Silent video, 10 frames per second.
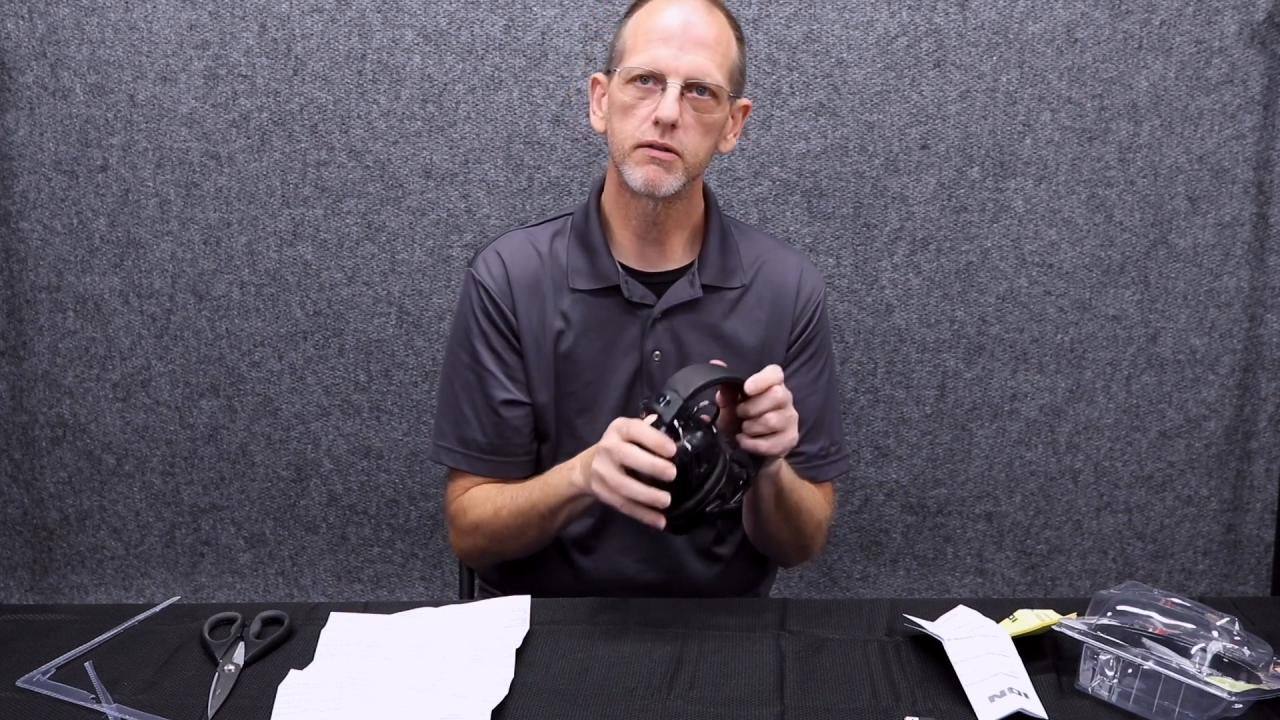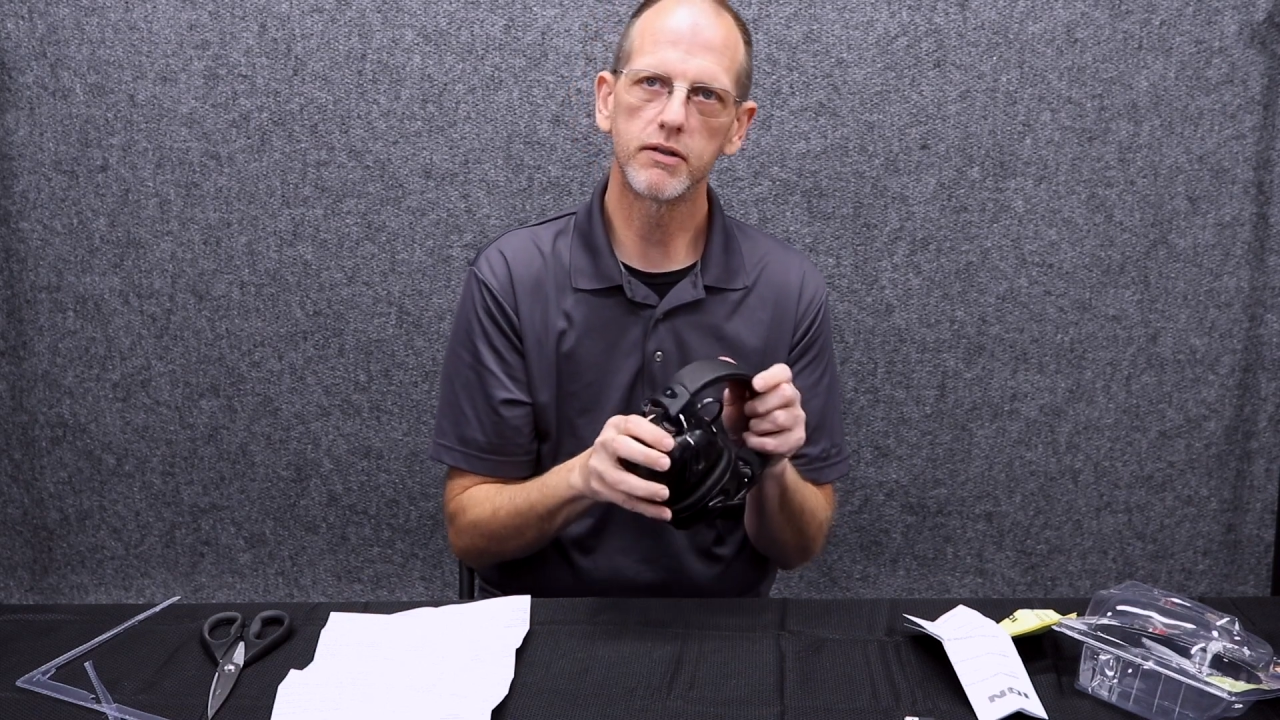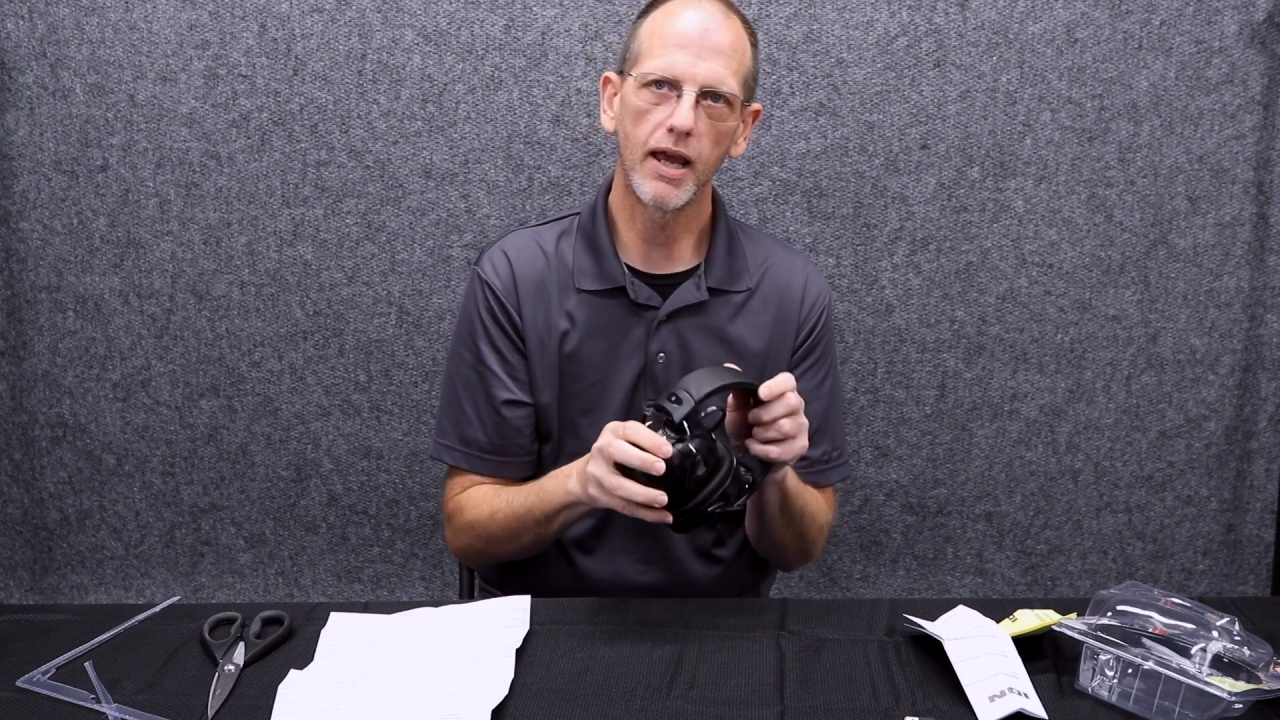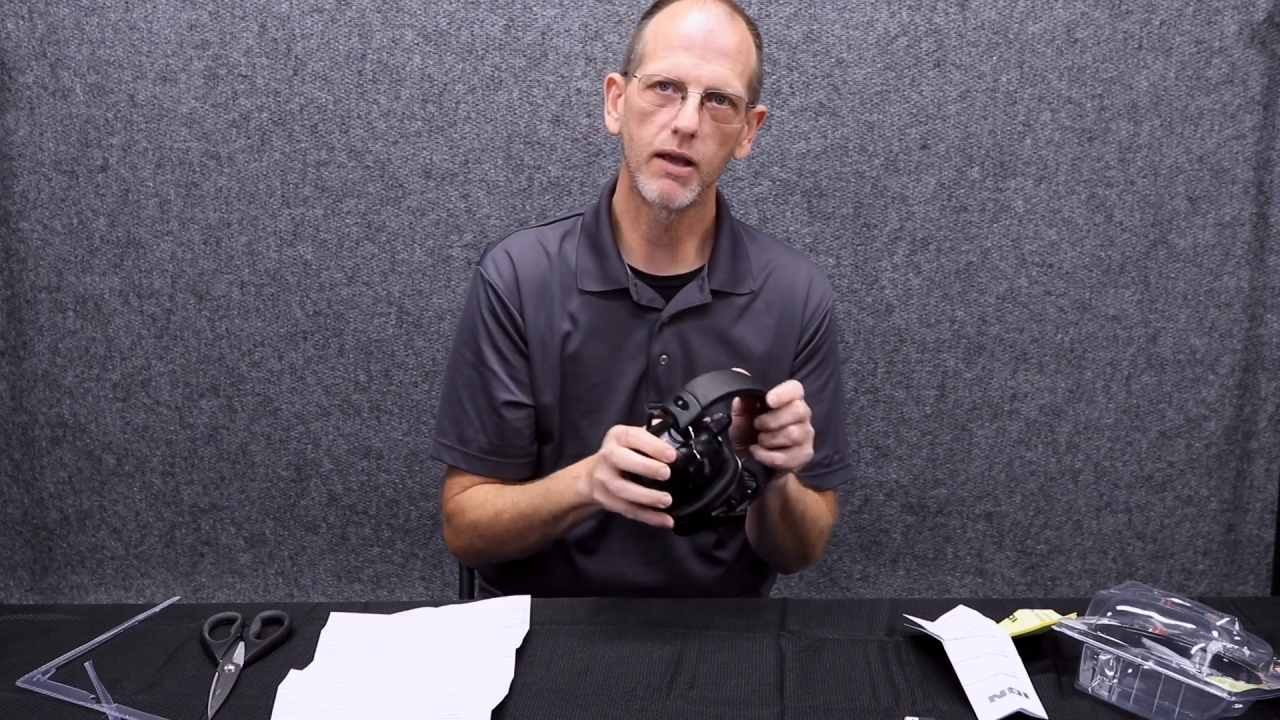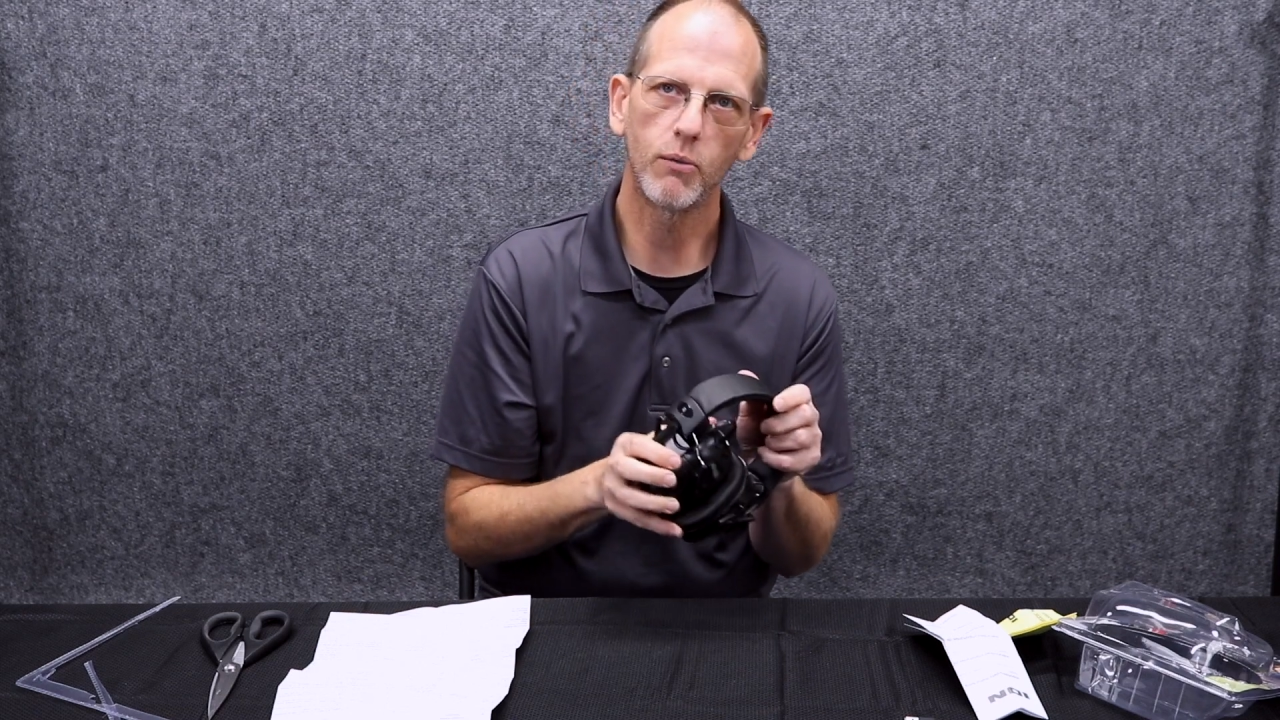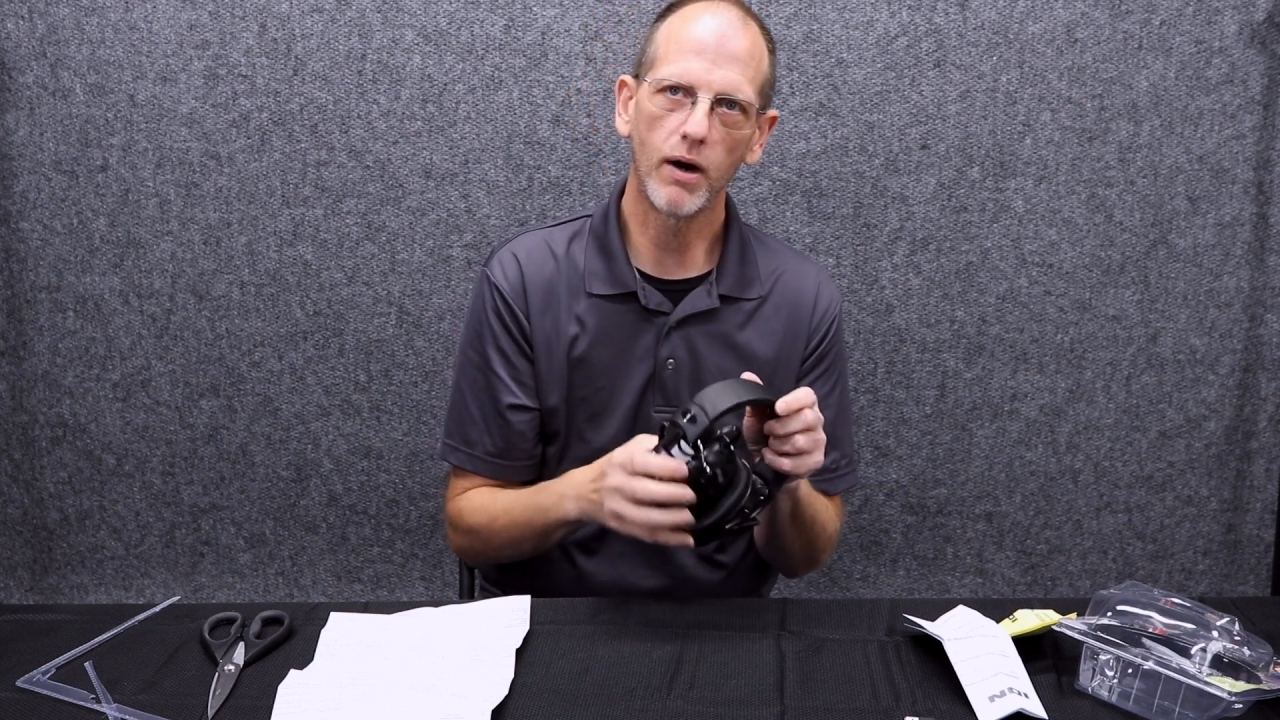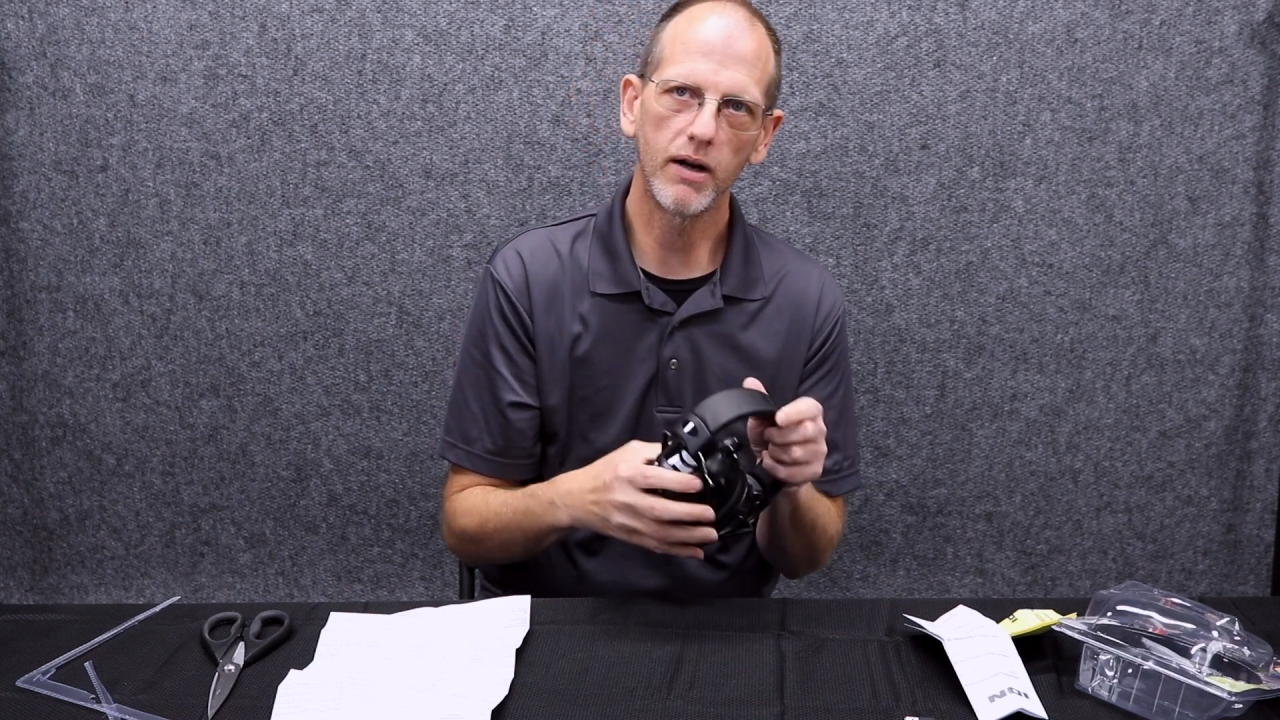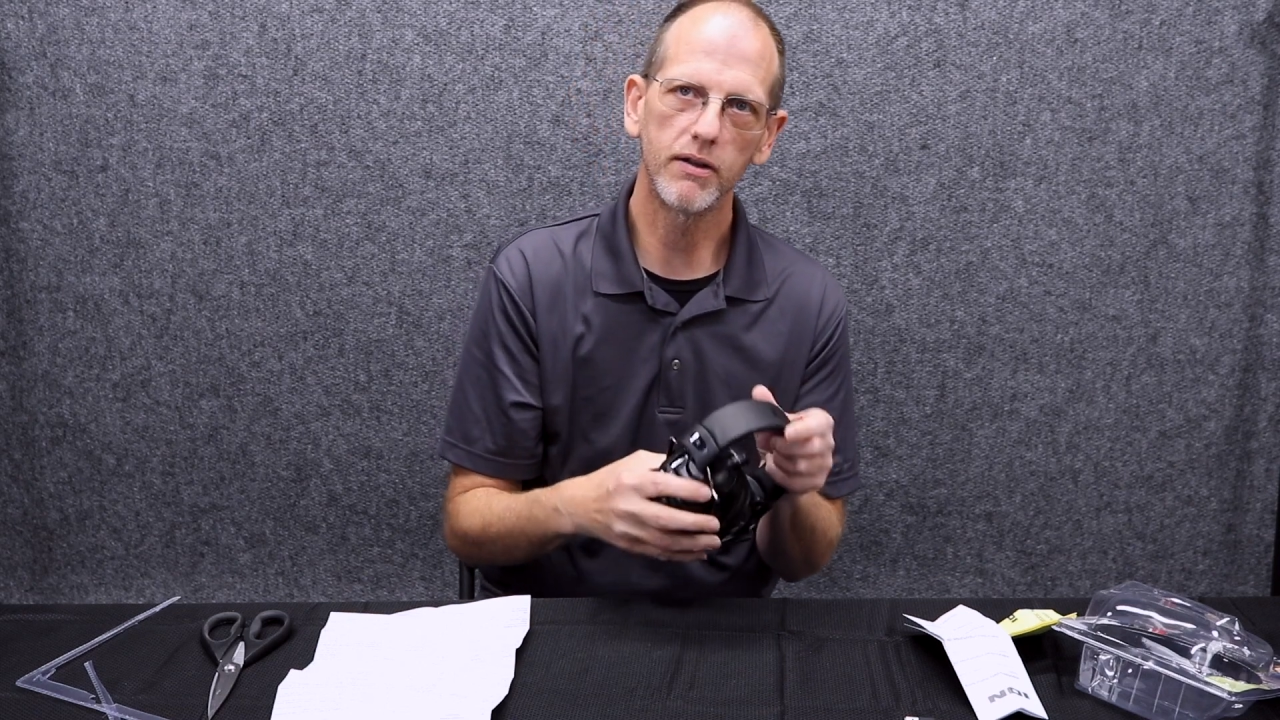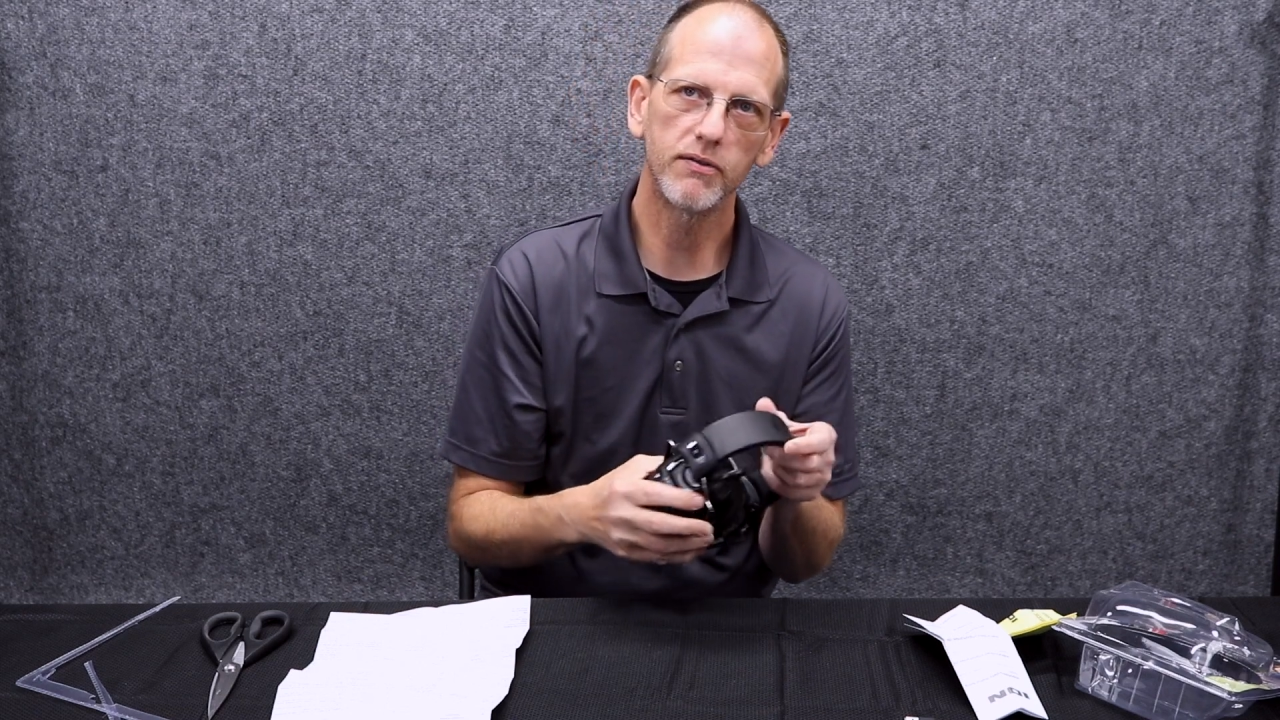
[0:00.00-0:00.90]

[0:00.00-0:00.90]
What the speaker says: take wireless